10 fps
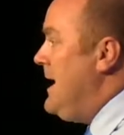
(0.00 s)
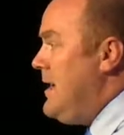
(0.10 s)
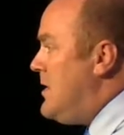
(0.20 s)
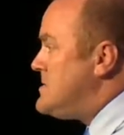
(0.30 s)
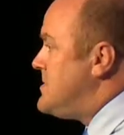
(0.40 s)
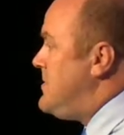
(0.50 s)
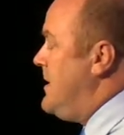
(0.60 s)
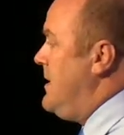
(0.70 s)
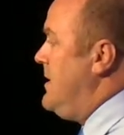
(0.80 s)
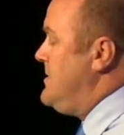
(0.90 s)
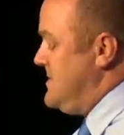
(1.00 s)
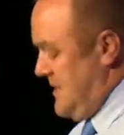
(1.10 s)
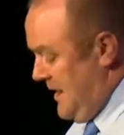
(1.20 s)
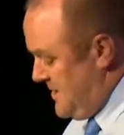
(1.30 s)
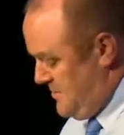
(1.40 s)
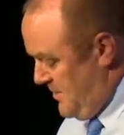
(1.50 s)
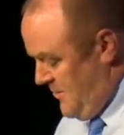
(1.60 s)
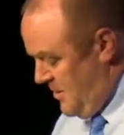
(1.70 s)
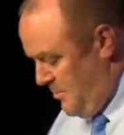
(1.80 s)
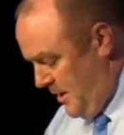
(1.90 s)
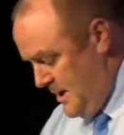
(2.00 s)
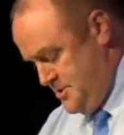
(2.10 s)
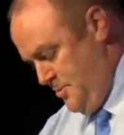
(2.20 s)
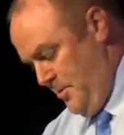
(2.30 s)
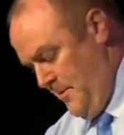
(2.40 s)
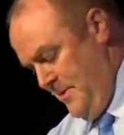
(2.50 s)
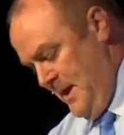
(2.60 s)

he also eh, designed it to be very pleasurable.